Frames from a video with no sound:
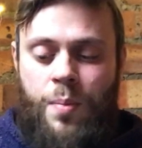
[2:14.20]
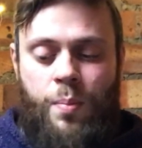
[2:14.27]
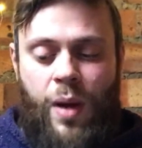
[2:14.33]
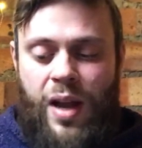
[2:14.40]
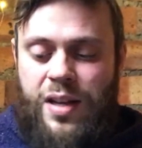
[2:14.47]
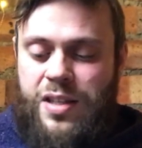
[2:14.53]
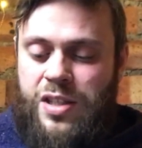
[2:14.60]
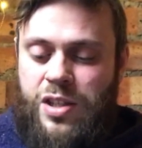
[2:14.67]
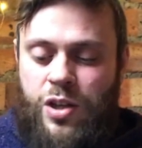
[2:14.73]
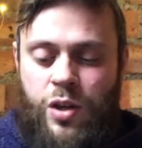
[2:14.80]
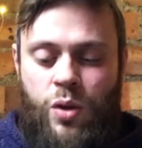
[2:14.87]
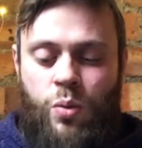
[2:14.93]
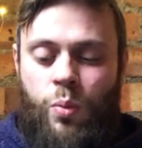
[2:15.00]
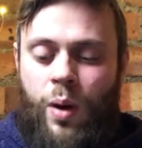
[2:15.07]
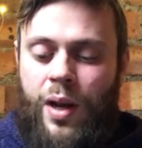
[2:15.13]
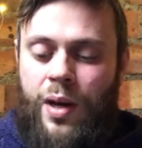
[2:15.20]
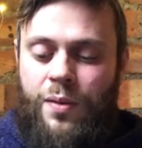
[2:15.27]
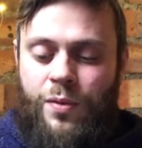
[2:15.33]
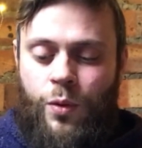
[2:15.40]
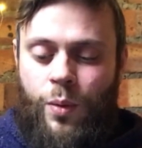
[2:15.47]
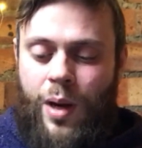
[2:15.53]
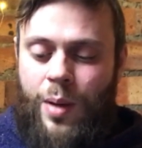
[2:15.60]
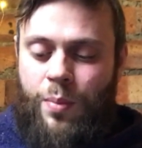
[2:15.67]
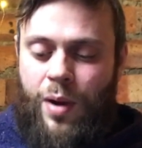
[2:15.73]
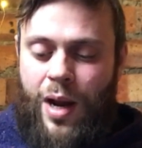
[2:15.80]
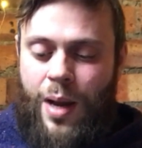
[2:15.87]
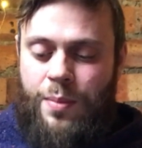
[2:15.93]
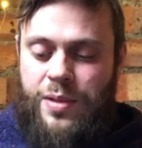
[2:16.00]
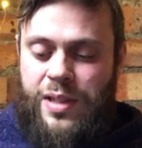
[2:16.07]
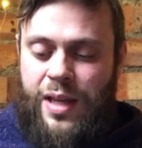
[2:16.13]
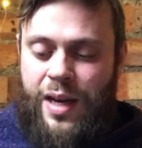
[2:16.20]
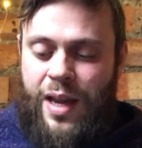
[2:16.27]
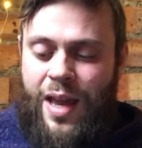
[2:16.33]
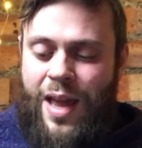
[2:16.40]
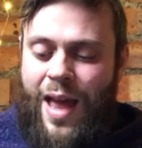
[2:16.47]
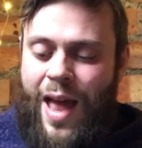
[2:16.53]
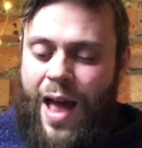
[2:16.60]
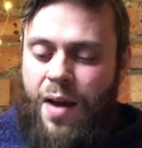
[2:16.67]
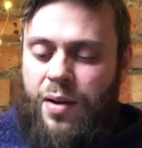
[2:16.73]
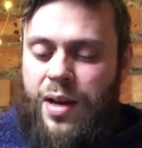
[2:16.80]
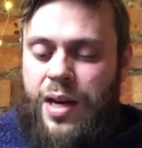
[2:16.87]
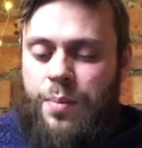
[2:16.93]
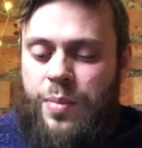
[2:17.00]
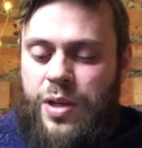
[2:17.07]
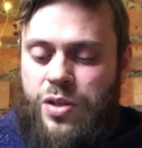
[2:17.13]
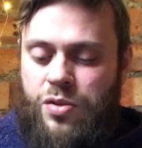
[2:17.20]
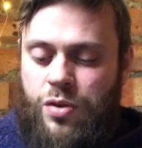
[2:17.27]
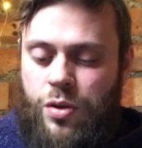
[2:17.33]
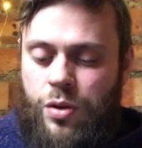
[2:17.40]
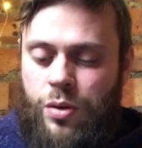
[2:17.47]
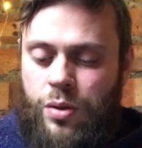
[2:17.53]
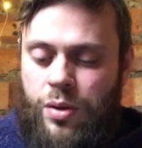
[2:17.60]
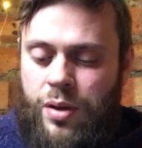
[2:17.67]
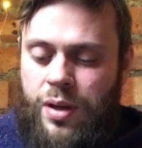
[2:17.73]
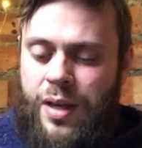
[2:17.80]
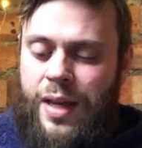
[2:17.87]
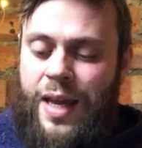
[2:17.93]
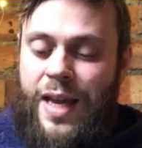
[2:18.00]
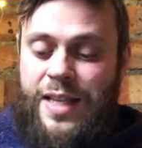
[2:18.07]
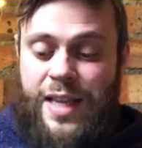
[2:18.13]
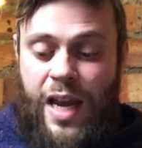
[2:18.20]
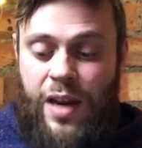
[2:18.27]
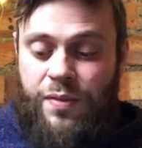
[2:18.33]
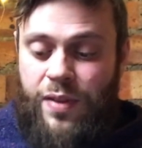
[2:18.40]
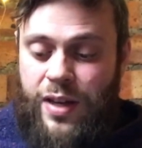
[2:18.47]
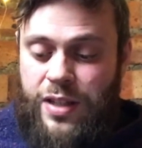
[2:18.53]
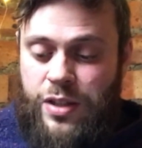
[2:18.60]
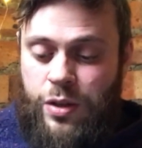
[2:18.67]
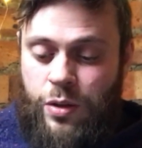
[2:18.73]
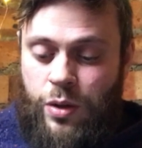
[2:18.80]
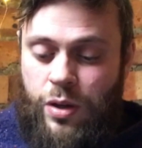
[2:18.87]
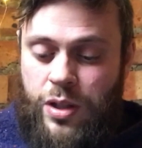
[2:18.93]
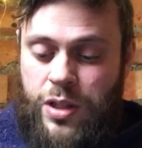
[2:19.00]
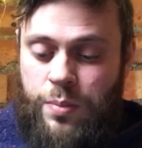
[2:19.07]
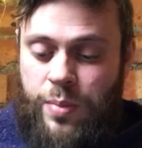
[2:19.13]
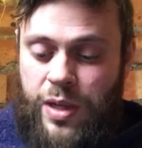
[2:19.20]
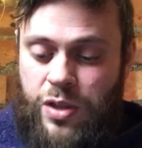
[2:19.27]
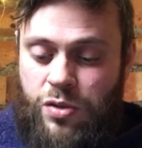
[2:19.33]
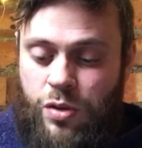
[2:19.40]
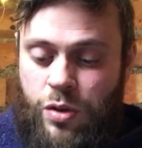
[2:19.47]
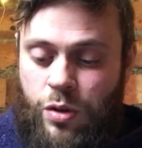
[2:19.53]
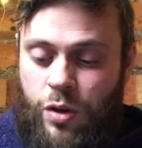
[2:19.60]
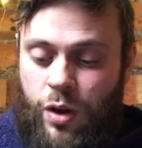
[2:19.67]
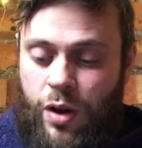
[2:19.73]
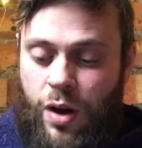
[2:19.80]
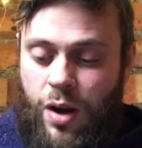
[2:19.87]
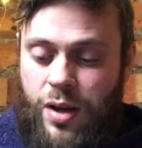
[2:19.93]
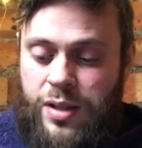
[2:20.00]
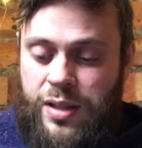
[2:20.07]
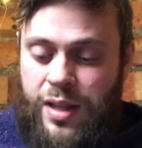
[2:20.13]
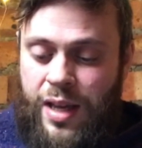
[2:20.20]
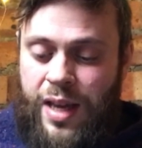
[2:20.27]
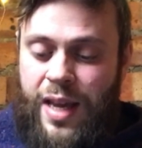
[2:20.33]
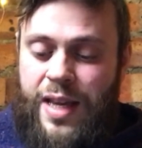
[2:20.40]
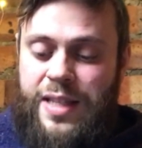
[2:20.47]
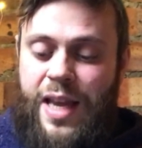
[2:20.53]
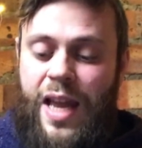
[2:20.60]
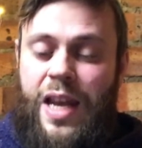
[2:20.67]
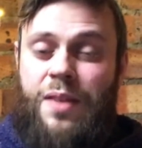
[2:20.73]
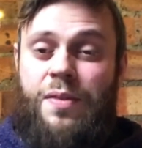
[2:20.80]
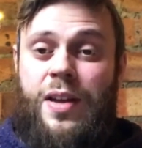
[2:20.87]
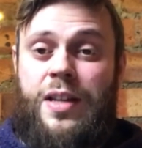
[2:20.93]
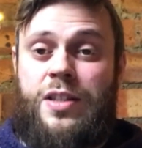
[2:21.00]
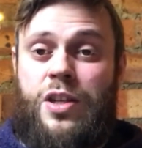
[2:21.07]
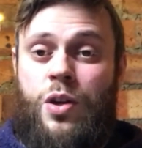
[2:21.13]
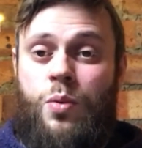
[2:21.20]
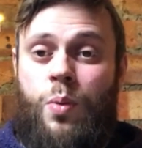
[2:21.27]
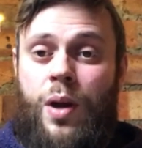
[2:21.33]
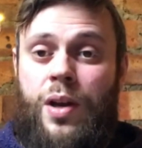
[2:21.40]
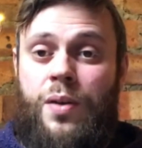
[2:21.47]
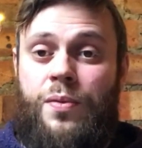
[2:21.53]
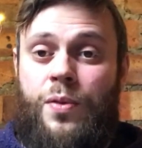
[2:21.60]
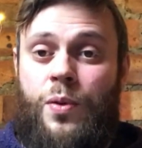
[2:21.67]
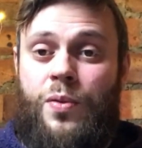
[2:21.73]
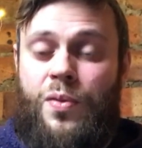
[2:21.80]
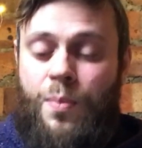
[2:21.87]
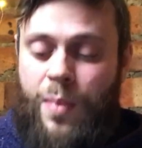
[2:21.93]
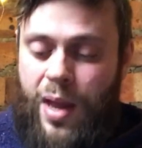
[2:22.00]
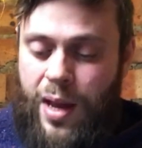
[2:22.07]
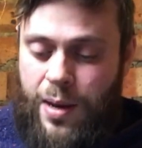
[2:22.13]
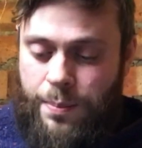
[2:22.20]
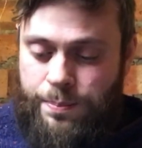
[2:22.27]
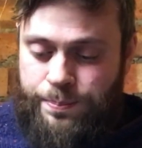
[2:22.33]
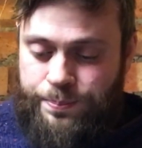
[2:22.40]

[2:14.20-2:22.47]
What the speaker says: But it's too wonderful, Abraham said. How can it be true? Is anything too good to be true? God asked. Is anything too wonderful for me?